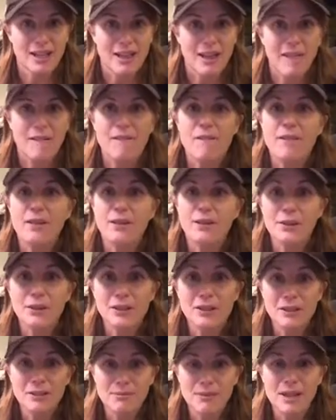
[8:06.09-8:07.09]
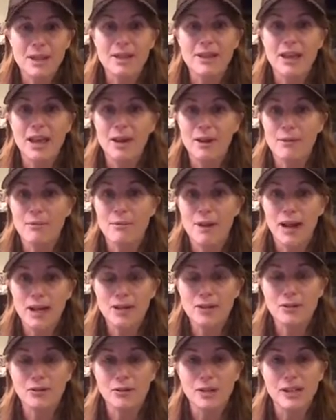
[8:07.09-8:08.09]
that feel good to me and that are my
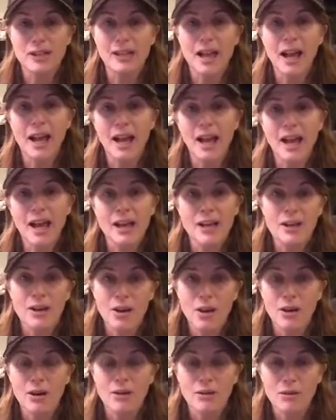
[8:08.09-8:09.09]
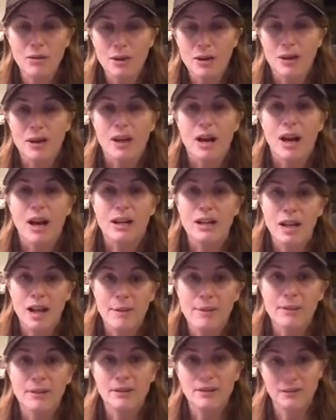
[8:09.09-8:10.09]
choice, I know a
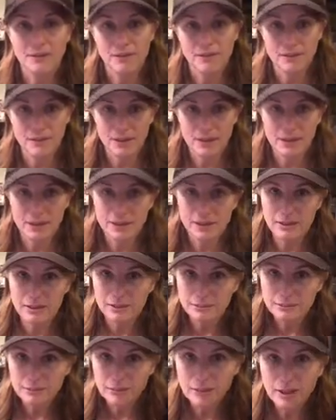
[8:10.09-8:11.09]
couple of little,